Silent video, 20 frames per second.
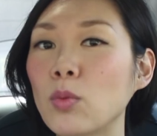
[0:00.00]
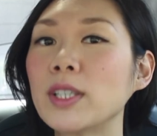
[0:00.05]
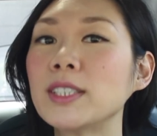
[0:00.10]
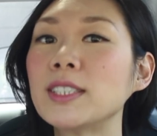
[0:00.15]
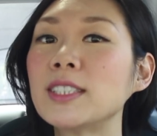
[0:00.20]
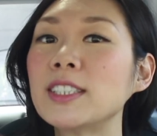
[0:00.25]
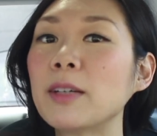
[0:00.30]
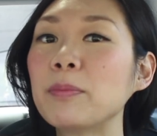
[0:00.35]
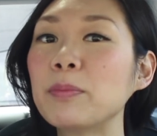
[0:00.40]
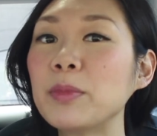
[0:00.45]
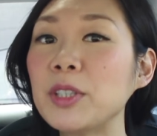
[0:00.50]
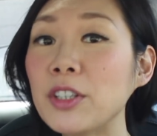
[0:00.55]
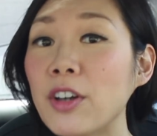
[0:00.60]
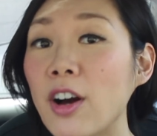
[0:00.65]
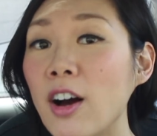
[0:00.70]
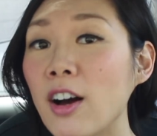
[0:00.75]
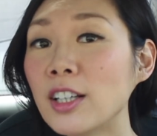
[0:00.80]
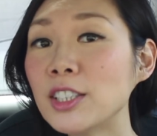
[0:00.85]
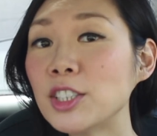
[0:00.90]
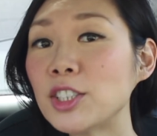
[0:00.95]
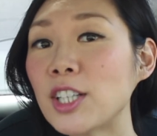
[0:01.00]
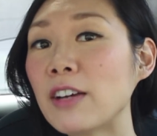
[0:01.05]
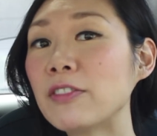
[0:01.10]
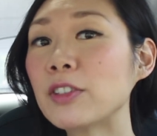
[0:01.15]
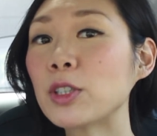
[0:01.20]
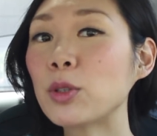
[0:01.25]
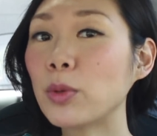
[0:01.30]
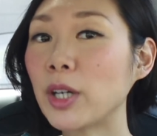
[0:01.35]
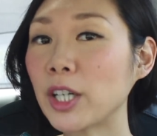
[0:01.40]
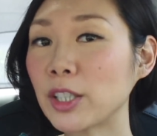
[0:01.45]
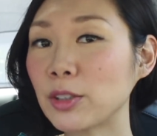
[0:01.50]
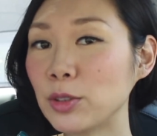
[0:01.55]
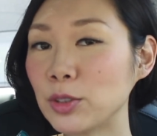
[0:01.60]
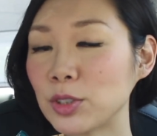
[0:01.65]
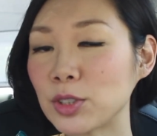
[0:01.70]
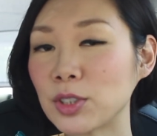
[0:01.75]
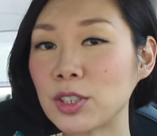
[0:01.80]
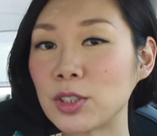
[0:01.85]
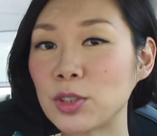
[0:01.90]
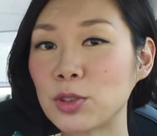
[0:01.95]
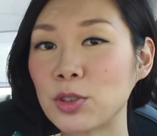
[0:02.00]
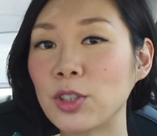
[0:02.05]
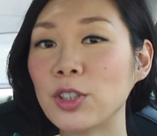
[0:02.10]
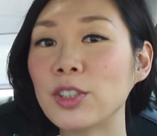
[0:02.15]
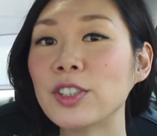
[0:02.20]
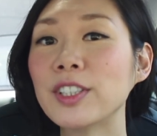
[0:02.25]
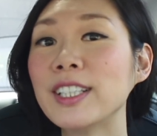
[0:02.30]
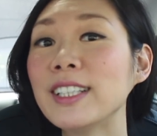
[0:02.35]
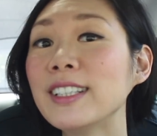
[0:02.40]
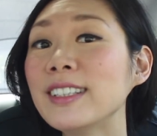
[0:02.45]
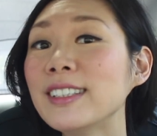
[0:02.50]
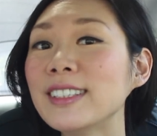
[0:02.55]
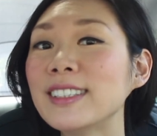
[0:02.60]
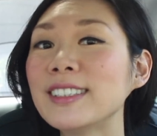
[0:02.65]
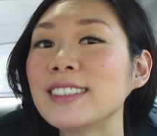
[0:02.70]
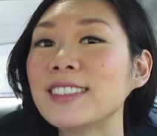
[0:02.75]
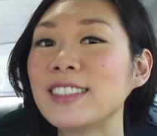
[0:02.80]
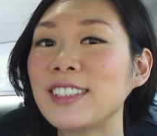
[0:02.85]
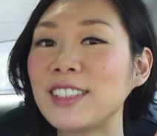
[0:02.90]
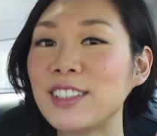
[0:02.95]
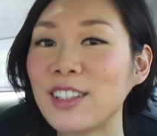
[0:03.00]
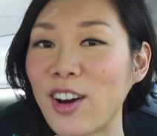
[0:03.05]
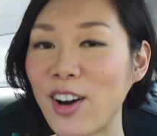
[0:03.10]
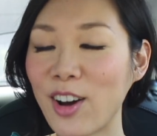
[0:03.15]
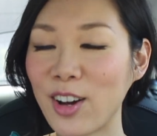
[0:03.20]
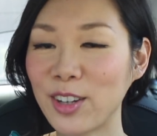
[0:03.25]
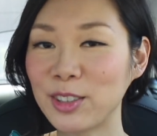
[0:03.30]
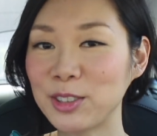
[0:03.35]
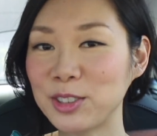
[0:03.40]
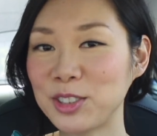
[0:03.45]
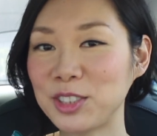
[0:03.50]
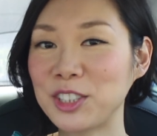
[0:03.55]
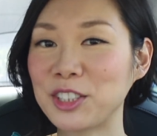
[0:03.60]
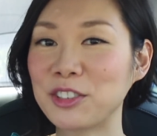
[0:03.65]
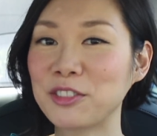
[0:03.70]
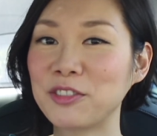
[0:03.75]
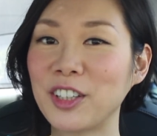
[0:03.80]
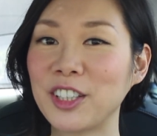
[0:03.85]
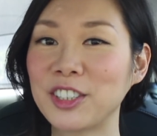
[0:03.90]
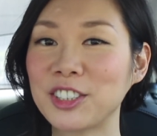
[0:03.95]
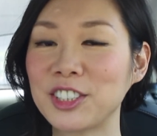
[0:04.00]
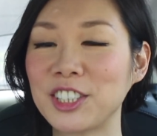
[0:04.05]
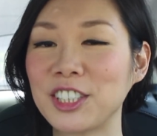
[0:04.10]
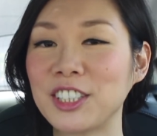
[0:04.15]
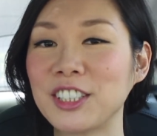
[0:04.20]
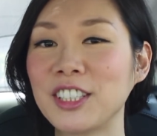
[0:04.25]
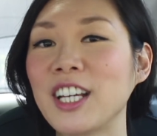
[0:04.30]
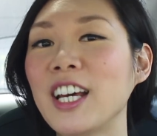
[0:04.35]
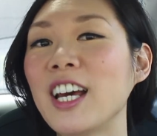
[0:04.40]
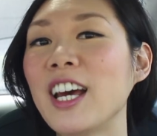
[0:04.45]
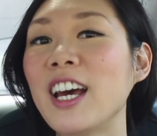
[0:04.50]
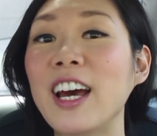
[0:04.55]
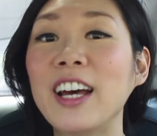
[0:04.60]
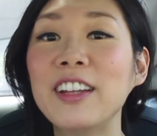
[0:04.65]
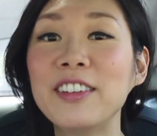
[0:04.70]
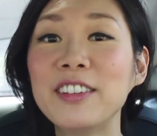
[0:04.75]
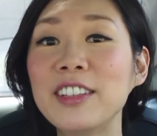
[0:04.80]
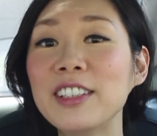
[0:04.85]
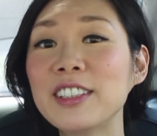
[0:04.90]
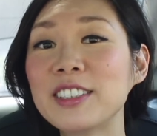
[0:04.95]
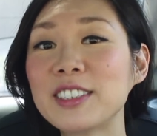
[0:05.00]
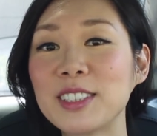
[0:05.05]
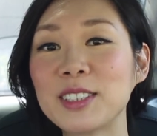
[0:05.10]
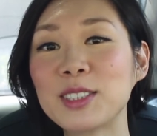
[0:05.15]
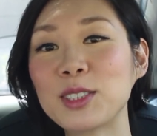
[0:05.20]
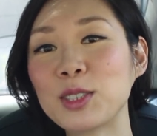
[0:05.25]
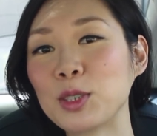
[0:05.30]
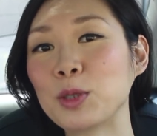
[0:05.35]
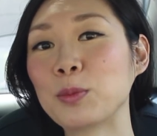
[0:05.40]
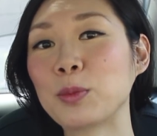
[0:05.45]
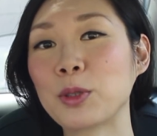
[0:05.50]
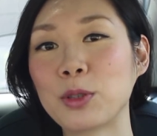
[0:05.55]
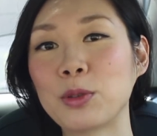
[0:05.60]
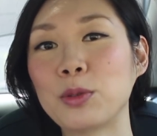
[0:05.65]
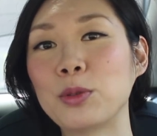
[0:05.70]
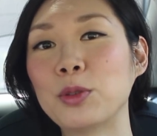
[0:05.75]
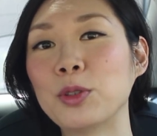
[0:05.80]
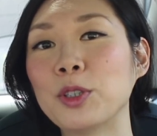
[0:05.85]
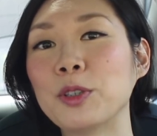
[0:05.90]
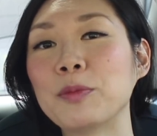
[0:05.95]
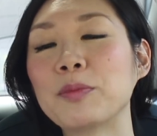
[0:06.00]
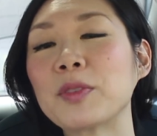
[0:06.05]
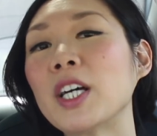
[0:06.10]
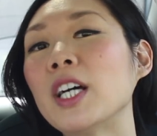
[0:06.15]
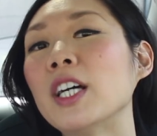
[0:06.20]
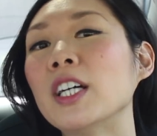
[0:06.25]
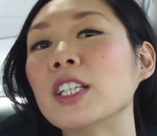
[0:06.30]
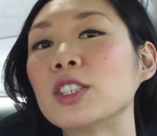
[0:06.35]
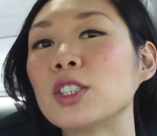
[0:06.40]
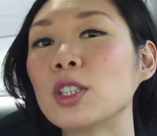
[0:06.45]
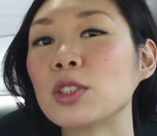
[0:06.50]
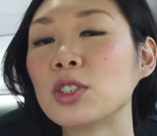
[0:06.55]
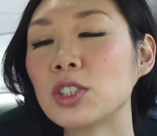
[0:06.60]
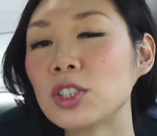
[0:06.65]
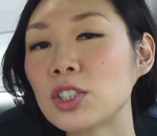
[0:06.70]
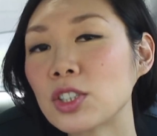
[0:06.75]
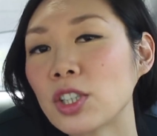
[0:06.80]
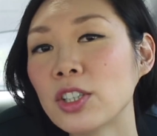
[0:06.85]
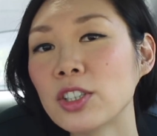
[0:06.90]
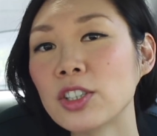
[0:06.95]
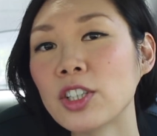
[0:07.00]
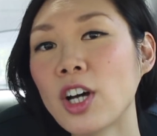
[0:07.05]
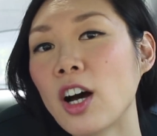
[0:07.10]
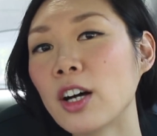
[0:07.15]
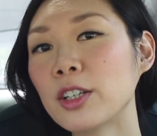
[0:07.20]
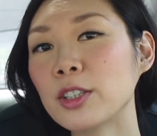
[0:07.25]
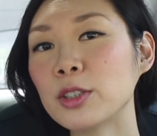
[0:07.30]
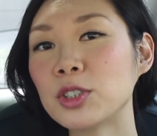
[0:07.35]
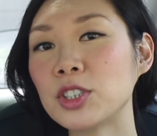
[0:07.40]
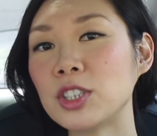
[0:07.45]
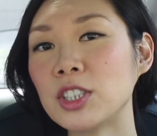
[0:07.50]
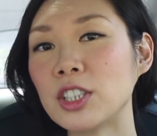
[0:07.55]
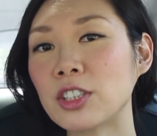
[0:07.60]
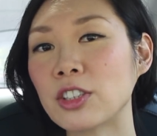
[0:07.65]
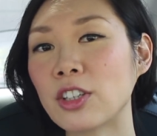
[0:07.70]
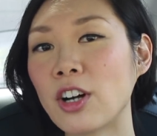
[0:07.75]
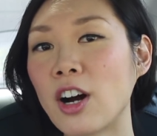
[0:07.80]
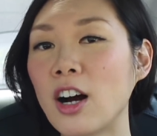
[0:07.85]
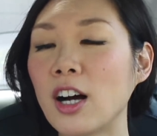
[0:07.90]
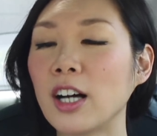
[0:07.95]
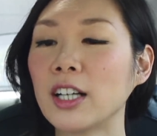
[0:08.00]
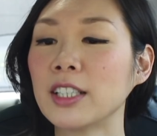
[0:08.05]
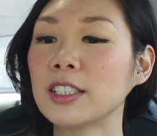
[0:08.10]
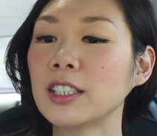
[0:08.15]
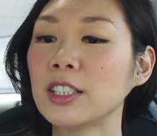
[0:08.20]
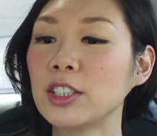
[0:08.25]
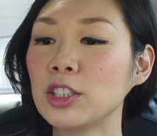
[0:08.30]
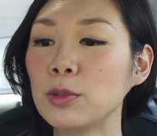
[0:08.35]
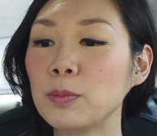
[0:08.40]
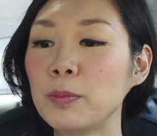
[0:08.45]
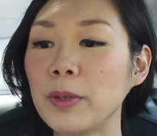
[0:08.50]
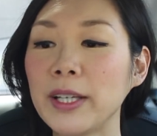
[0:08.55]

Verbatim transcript: One step beyond traffic aware cruise control is the auto steer function, and this is super cool. So to turn auto steer on, you